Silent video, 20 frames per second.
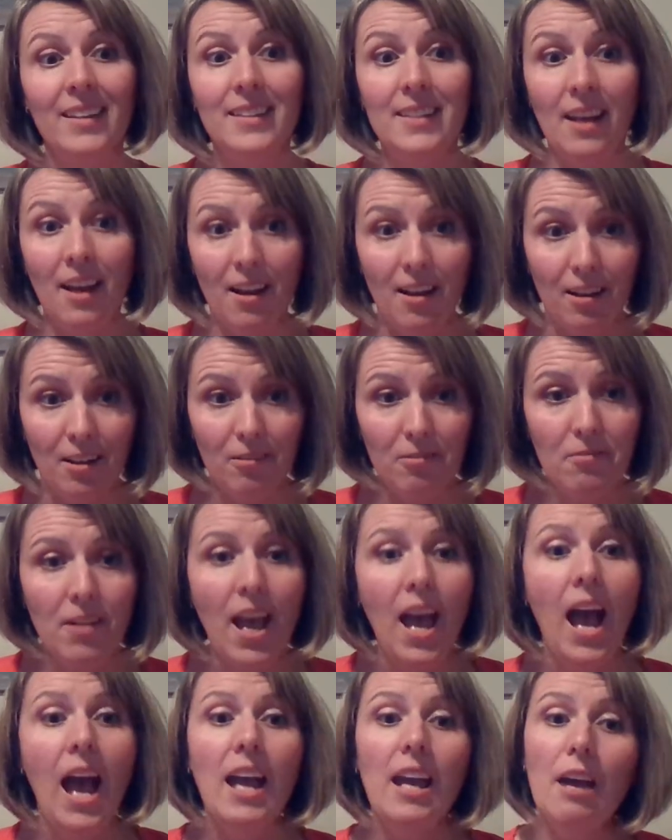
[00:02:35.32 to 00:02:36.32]
Now,
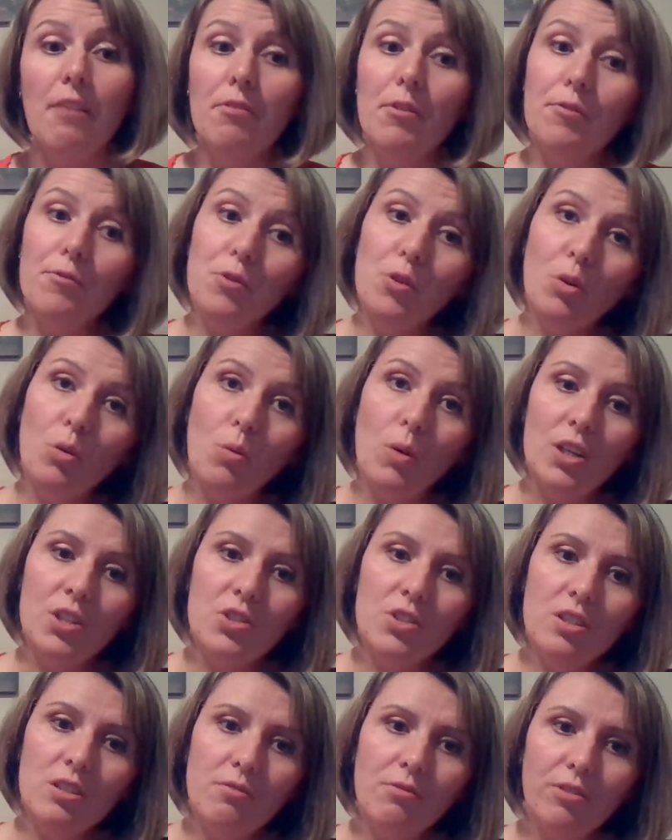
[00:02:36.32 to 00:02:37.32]
I have a few
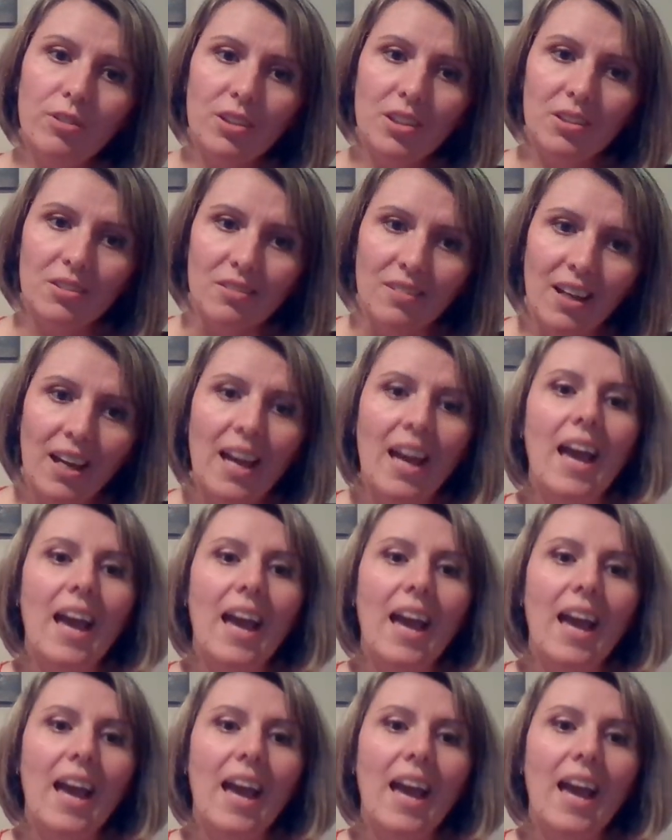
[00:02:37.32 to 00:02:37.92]
questions for you.